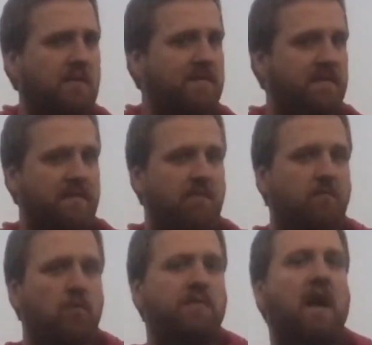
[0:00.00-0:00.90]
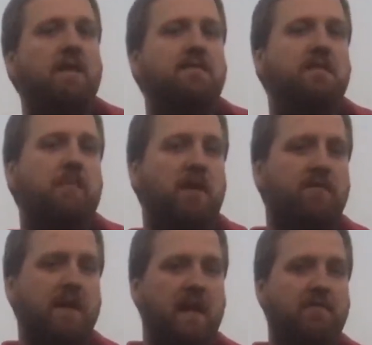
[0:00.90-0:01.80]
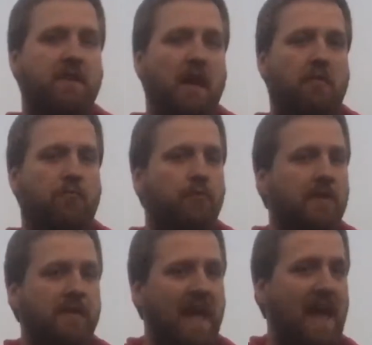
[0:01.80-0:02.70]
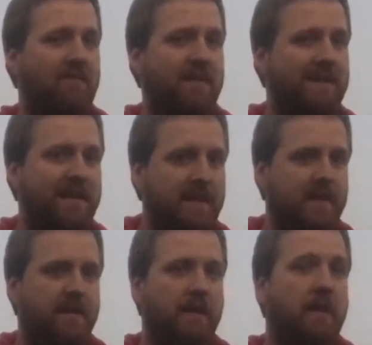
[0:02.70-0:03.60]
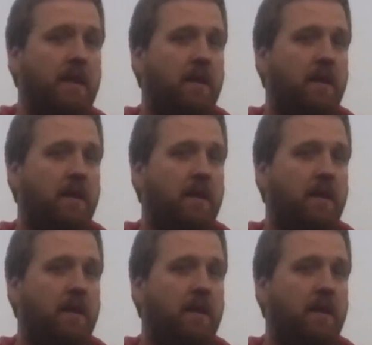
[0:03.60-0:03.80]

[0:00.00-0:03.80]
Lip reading: but since I've moved on to the Metal Flake FD, I really haven't needed it